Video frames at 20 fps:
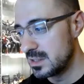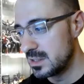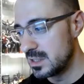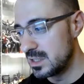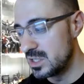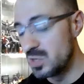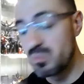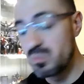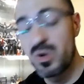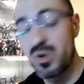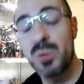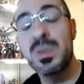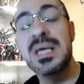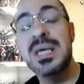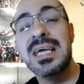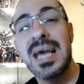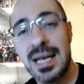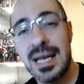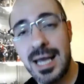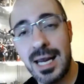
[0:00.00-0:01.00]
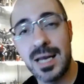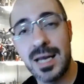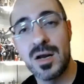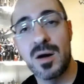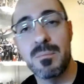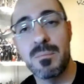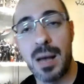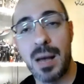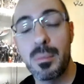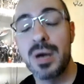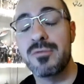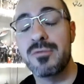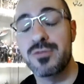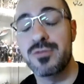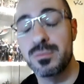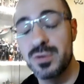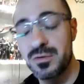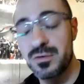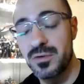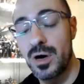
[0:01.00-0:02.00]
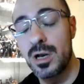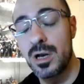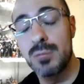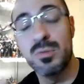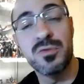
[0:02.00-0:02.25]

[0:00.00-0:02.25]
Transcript: You probably get an 89 Batman from McFarlane